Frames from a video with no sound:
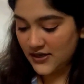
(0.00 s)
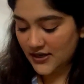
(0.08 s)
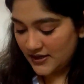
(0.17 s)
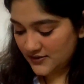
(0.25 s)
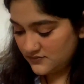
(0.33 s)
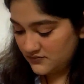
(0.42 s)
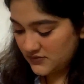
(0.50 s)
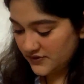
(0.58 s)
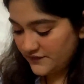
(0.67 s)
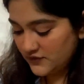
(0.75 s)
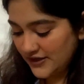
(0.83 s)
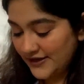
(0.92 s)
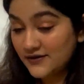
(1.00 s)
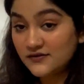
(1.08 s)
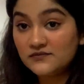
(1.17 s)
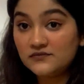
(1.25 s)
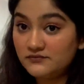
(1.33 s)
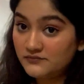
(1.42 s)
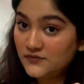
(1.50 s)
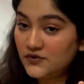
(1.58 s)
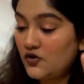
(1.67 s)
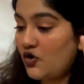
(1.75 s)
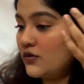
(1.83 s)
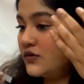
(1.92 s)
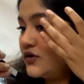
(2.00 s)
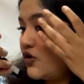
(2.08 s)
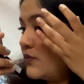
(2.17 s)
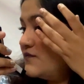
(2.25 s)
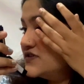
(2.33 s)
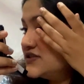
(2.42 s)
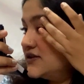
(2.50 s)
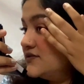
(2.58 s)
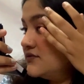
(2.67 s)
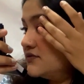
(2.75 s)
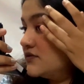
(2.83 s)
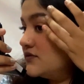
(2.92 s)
And if you like, or obviously,